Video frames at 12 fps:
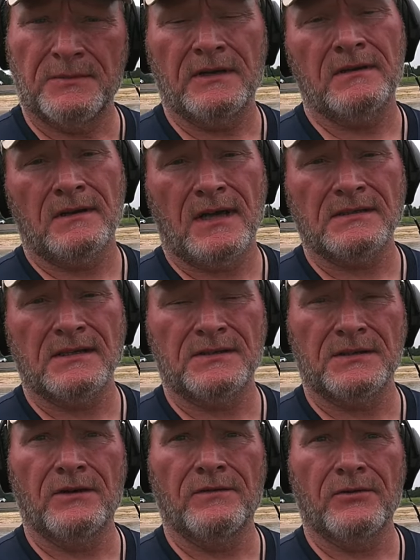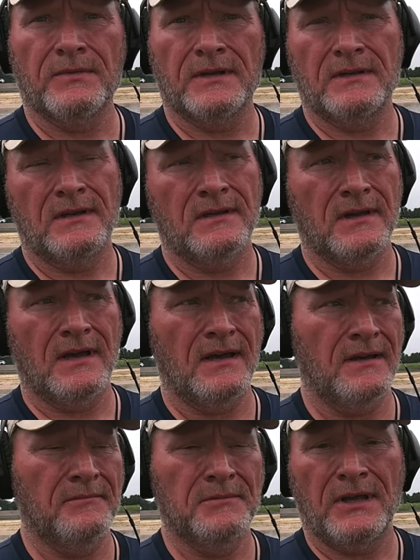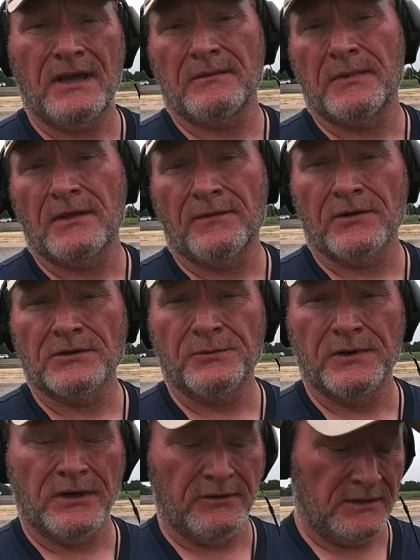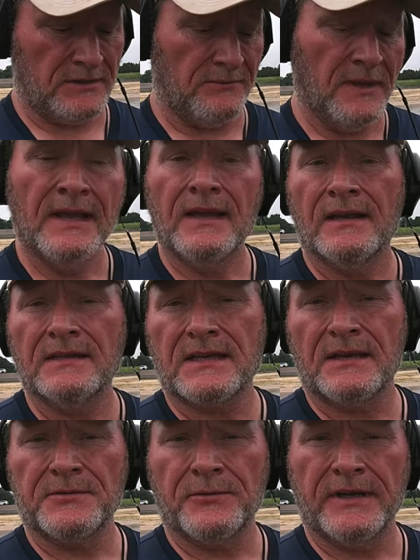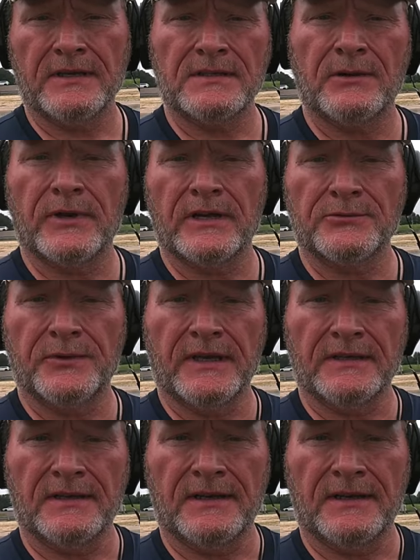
but lots of silver, but uh, you have to be the first one on it. So let's keep swinging, see what else we can get